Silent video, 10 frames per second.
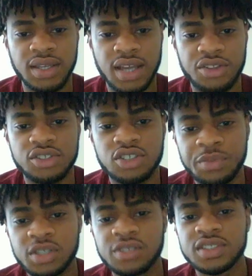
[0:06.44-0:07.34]
Now, the
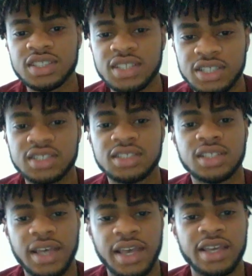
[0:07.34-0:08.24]
topic of discussion
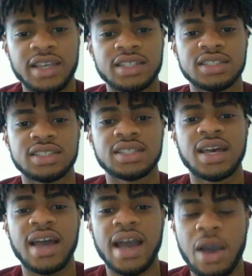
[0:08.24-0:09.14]
today is
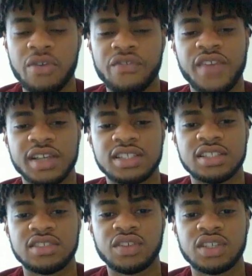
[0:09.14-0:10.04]
how
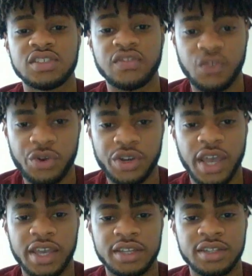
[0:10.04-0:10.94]
effective is foreign
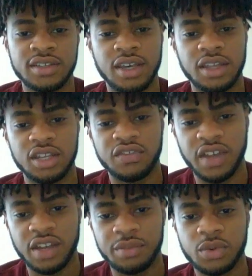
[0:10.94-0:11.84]
aid in the
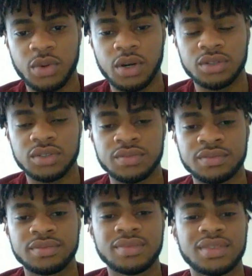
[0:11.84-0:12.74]
developing world?
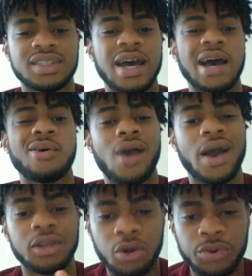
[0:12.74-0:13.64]
Now,
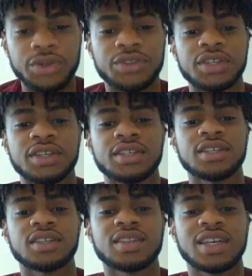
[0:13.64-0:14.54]
I know what you're
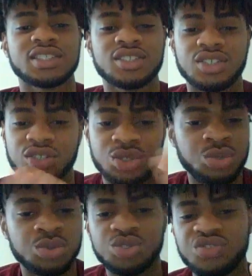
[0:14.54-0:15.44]
thinking. That's a
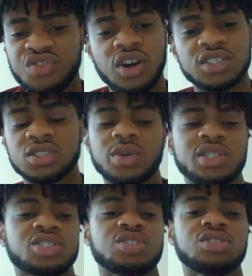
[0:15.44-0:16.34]
huge, vast
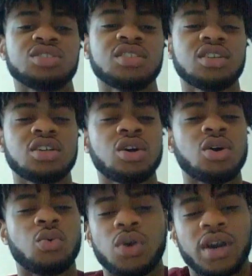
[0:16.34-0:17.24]
question.
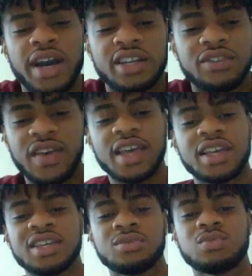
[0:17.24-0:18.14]
What kind of
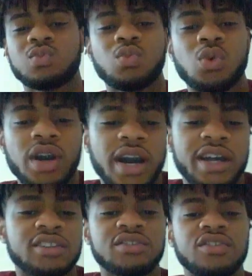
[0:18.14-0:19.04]
aid? What
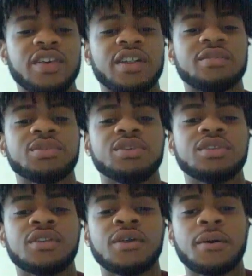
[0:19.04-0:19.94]
kind of
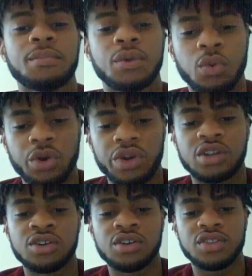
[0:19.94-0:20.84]
development? But worry
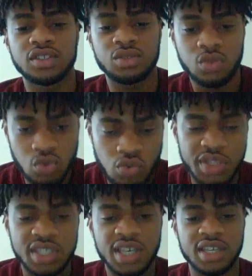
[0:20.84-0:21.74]
not, that's all
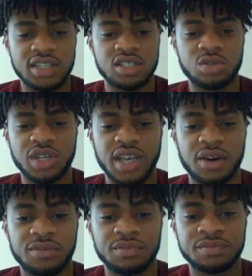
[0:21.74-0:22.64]
been taken into
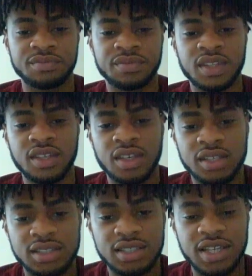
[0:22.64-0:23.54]
account.
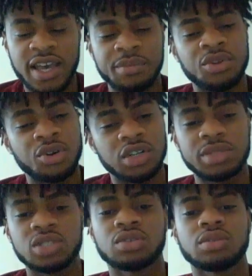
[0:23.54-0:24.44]
Today, I'm not going
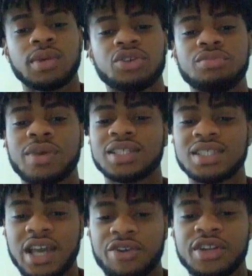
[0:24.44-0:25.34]
to be talking about
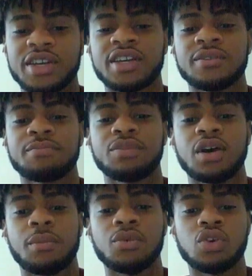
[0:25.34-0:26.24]
humanitarian aid,
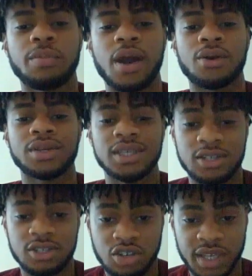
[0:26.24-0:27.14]
but more about
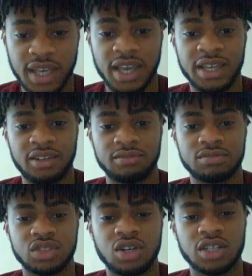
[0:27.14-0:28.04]
economic aid
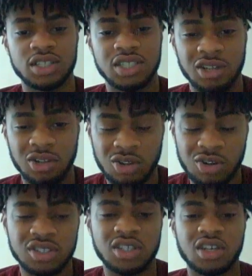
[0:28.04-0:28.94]
targeted at
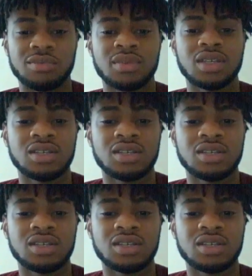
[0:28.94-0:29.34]
long term,